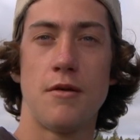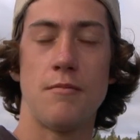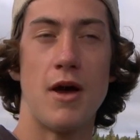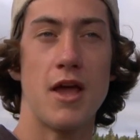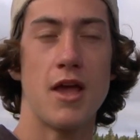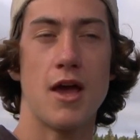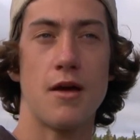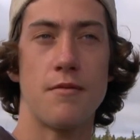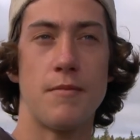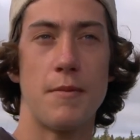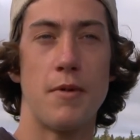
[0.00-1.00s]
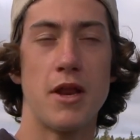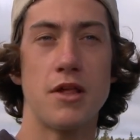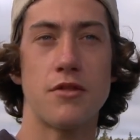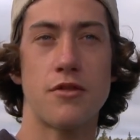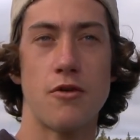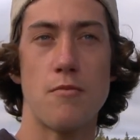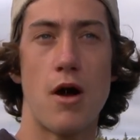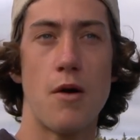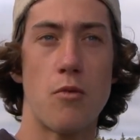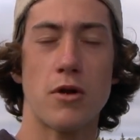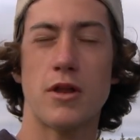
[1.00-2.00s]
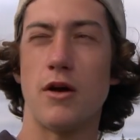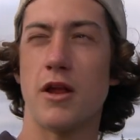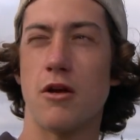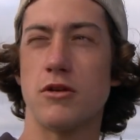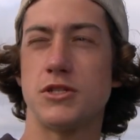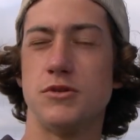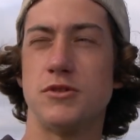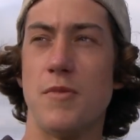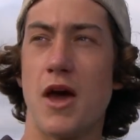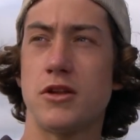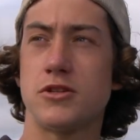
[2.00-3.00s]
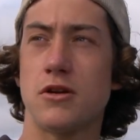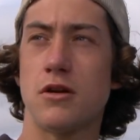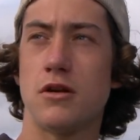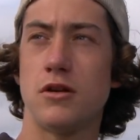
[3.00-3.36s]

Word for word: my uh, my buddies, their mom worked out here, and she was the manager.